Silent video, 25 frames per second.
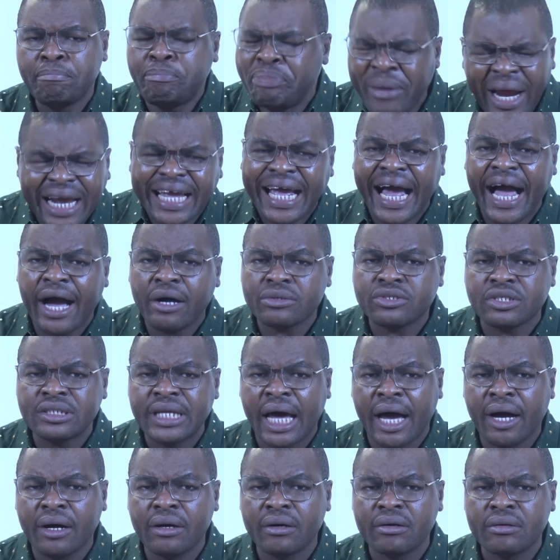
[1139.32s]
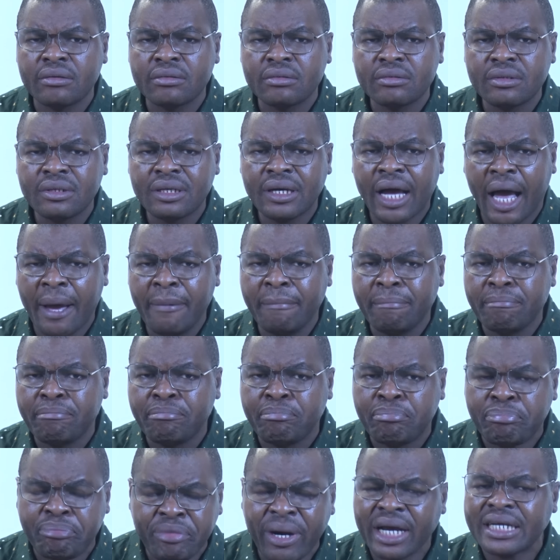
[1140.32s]
Break out now and
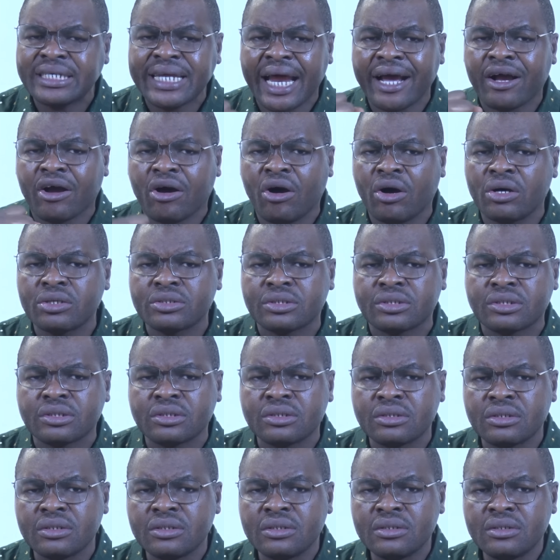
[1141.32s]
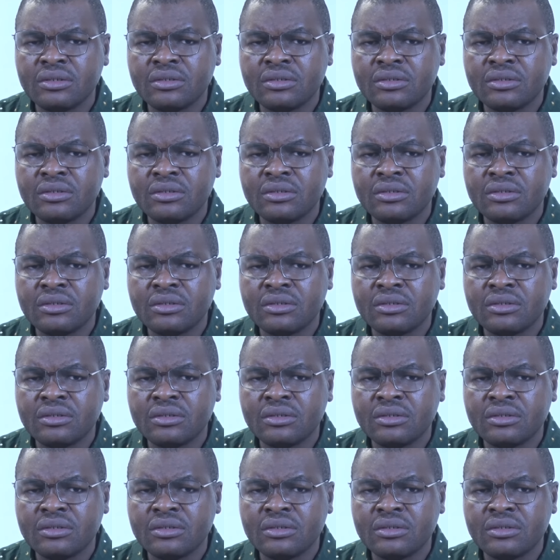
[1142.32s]
break that curse